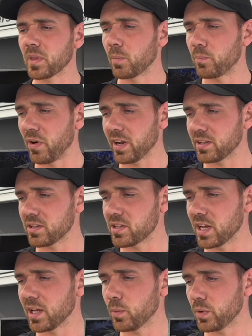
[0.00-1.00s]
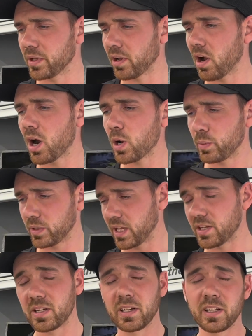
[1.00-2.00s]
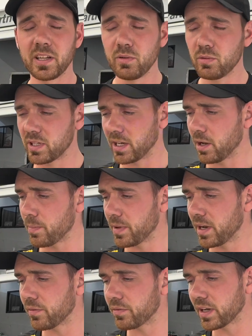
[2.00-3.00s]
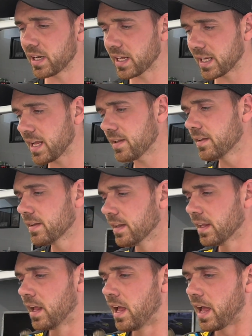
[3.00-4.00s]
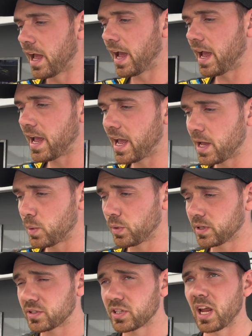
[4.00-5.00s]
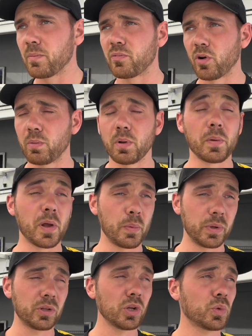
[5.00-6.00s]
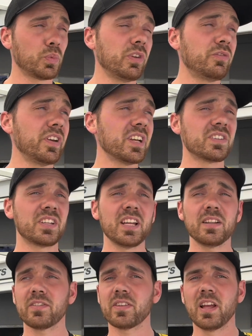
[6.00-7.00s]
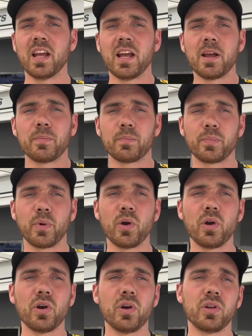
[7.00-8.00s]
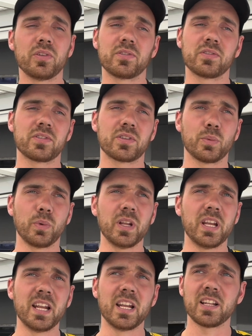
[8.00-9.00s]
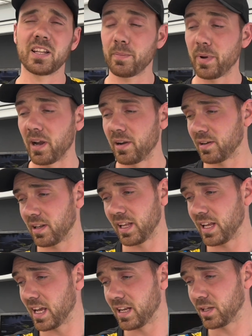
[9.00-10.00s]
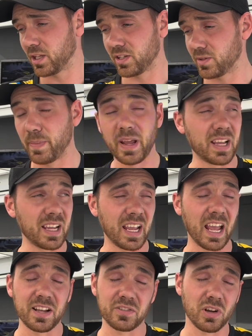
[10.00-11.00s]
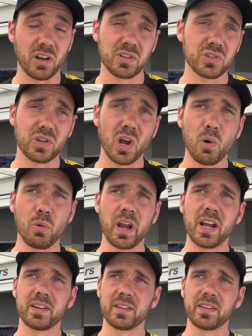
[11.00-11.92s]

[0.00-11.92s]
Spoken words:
practicing with the car, we're testing the new setup and everything like that, and with the same problem. We thought we fixed it, but we didn't apparently, and it's back again, so it's so weird.